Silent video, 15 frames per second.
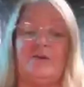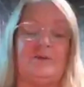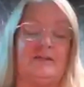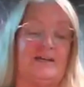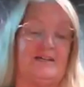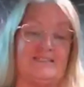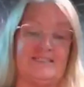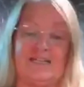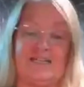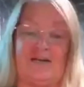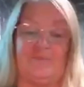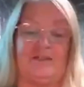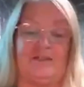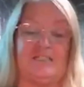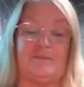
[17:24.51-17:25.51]
We got to
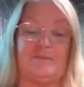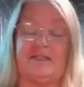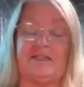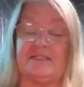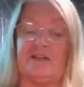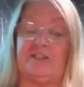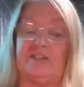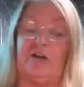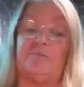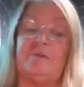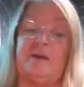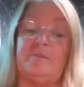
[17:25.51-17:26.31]
stop this because our young